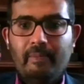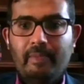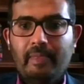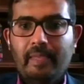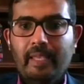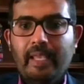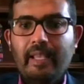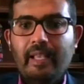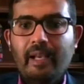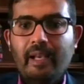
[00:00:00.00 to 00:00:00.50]

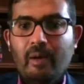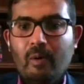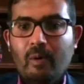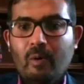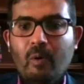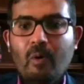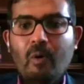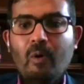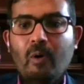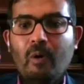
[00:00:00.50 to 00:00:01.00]
they are
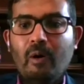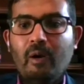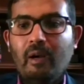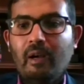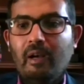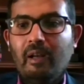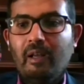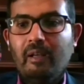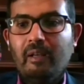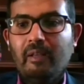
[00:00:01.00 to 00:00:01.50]
all
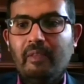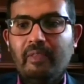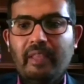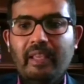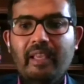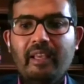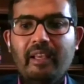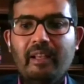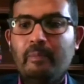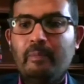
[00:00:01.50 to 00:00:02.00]

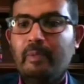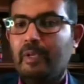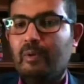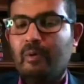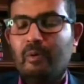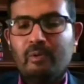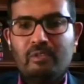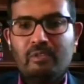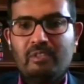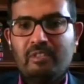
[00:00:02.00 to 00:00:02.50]
there
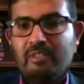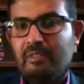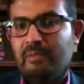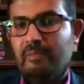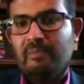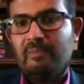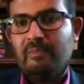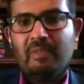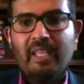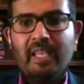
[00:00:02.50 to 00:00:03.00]
because
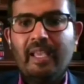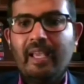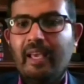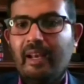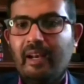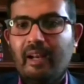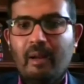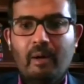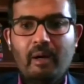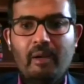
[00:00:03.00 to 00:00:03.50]
they
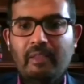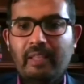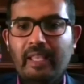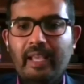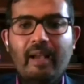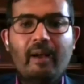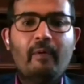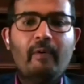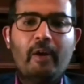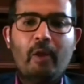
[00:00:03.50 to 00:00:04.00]

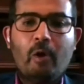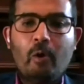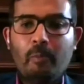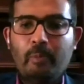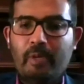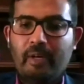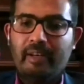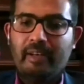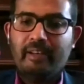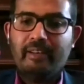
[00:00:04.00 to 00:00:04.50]
have
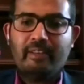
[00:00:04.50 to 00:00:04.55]
adopted it.